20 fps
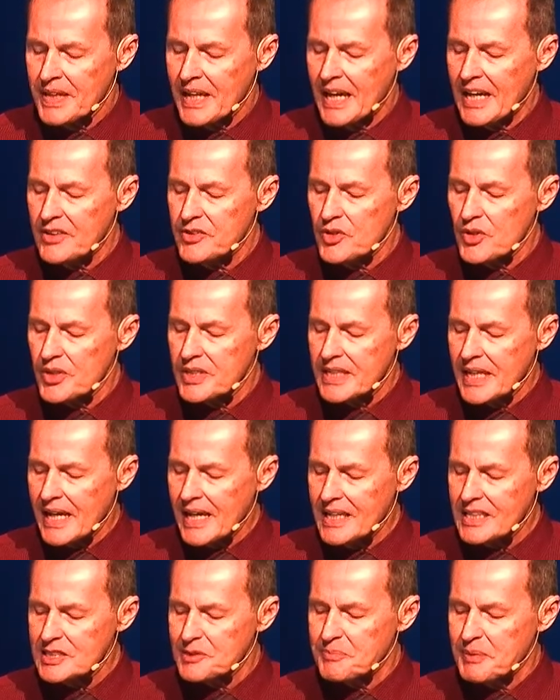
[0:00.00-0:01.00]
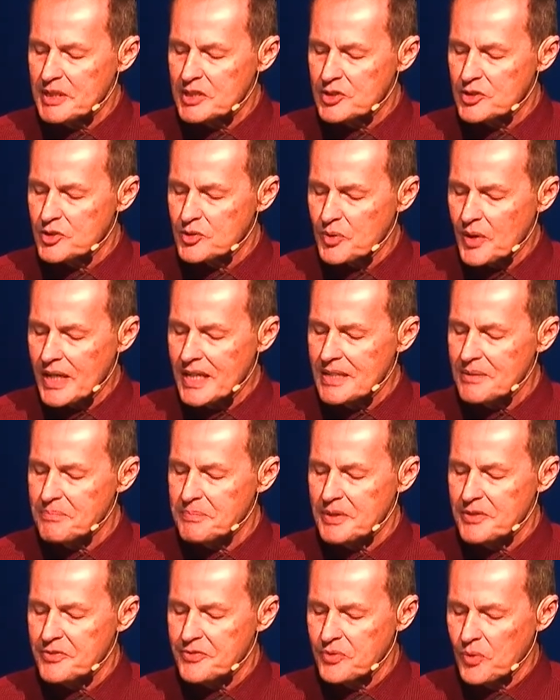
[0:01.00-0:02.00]
and your gaze be straight
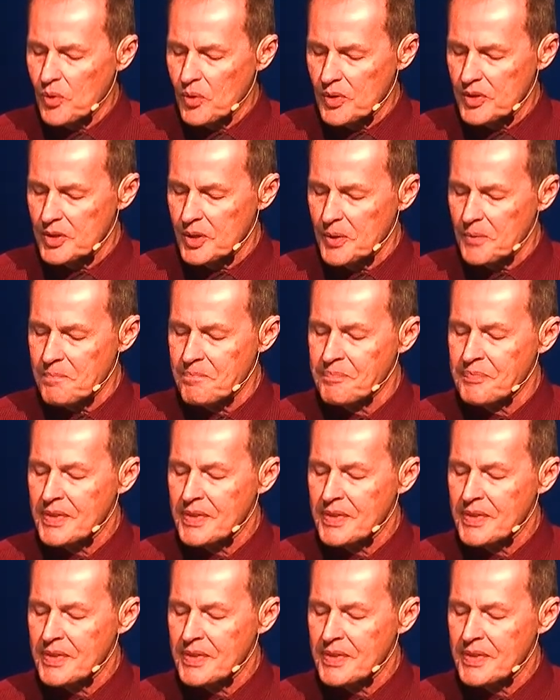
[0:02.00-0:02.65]
before you.